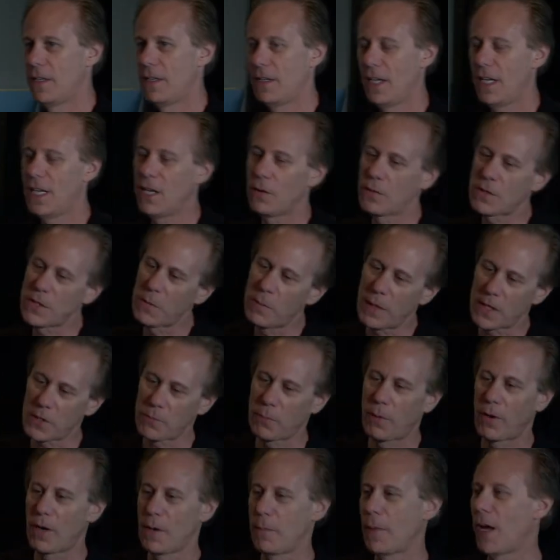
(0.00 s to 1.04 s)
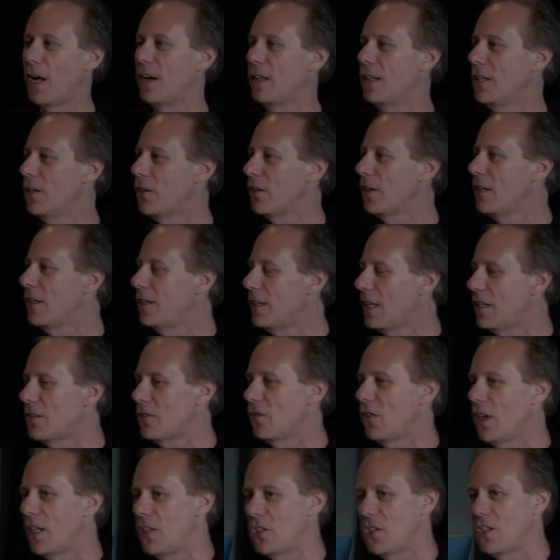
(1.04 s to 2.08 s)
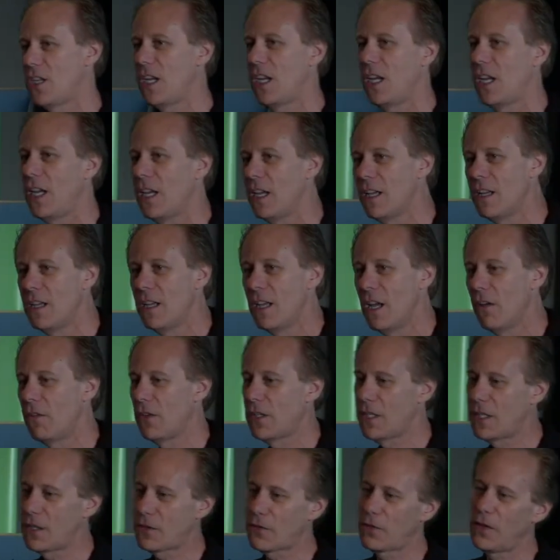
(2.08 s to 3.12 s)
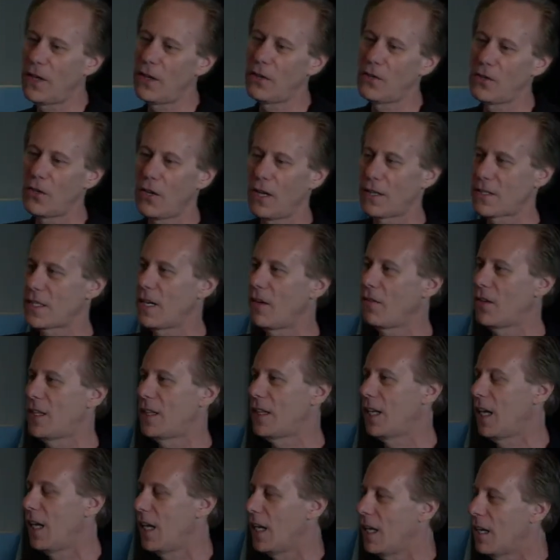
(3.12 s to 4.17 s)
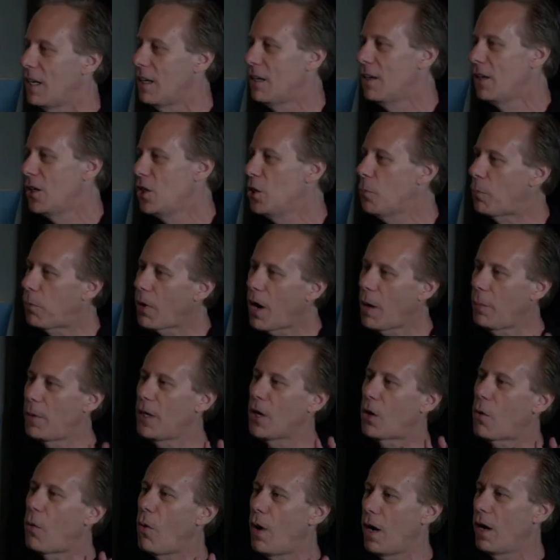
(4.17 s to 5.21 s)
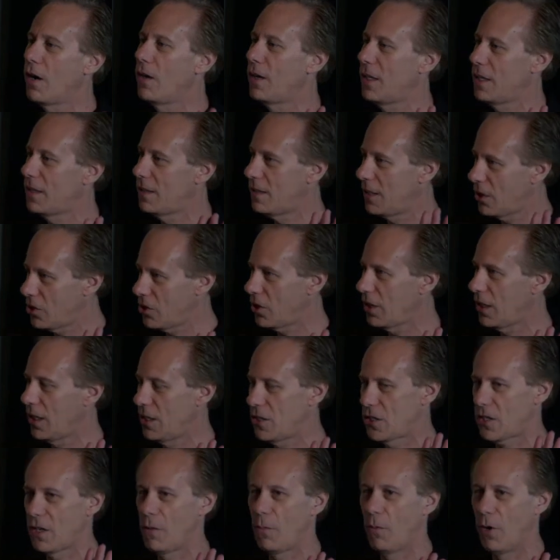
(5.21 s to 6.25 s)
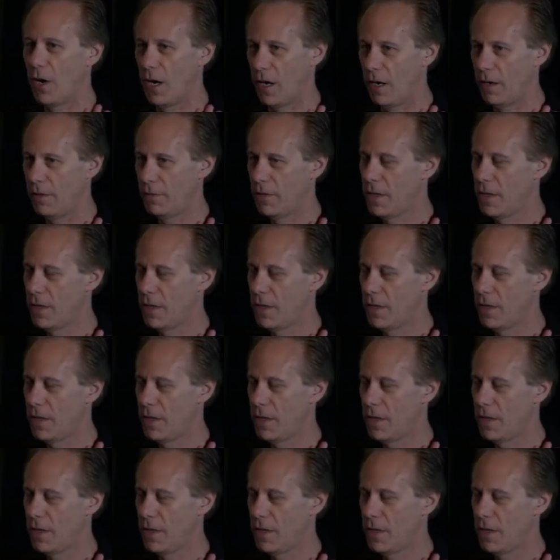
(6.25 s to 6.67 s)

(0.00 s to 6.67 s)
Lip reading: And here was the best part about it. In the early days of HD, if a disk failed and you lost everything, you probably acquired it digitally somewhere.